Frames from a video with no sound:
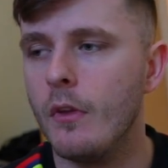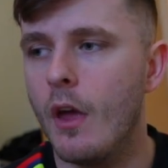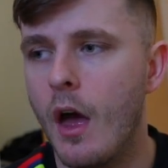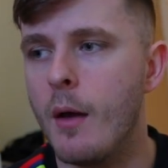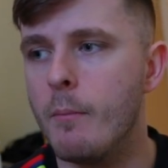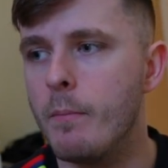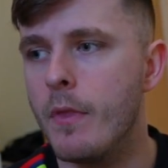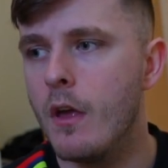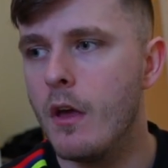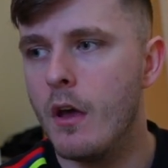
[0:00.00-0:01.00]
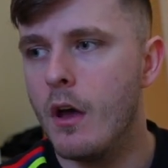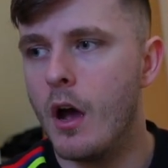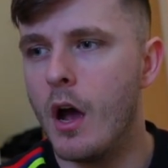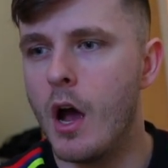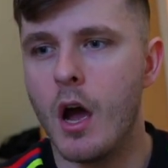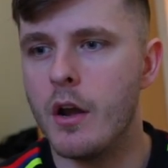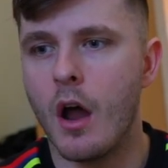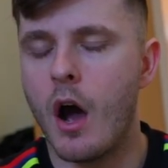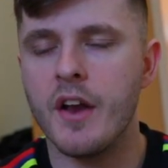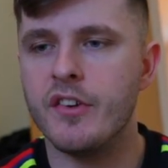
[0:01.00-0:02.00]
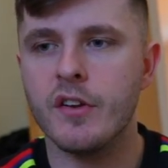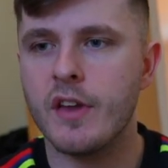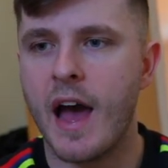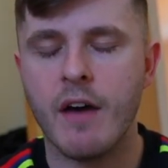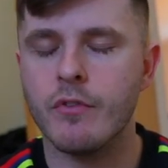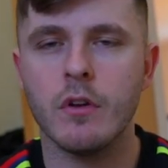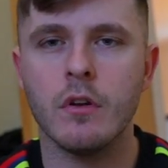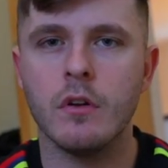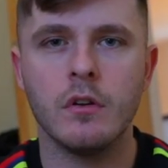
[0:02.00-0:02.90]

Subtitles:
And I just haven't